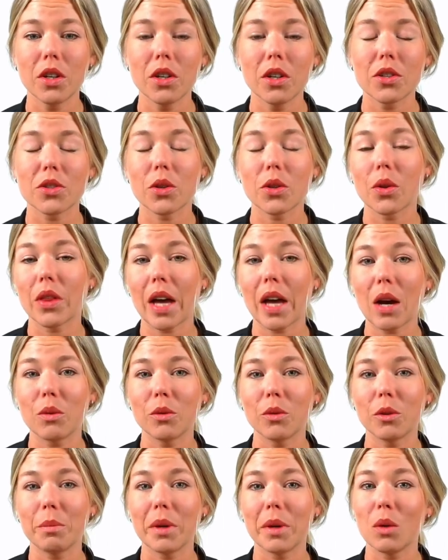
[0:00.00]
so that
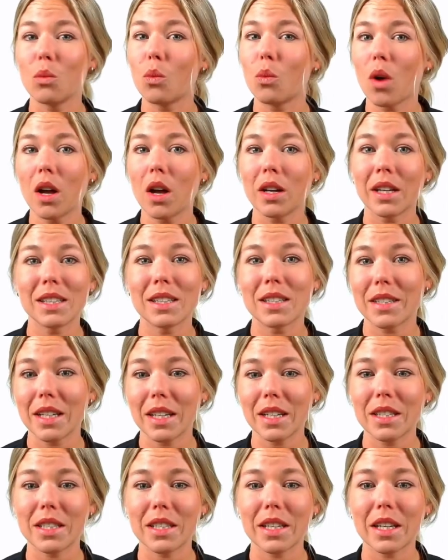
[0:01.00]
would be 1 in
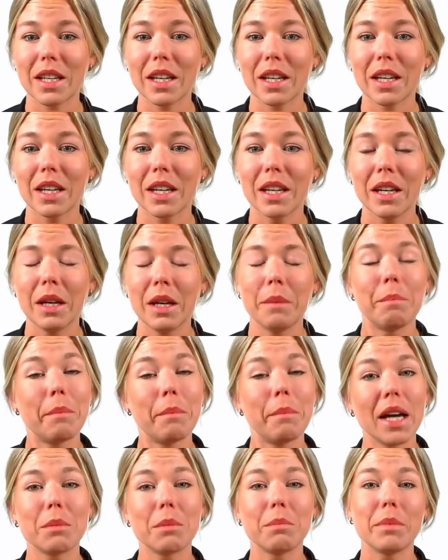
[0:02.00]
60,
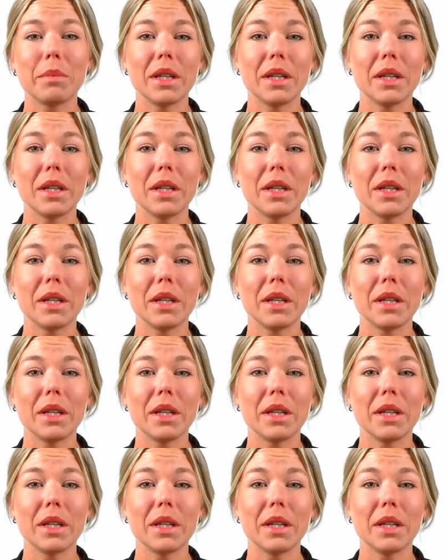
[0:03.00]
might be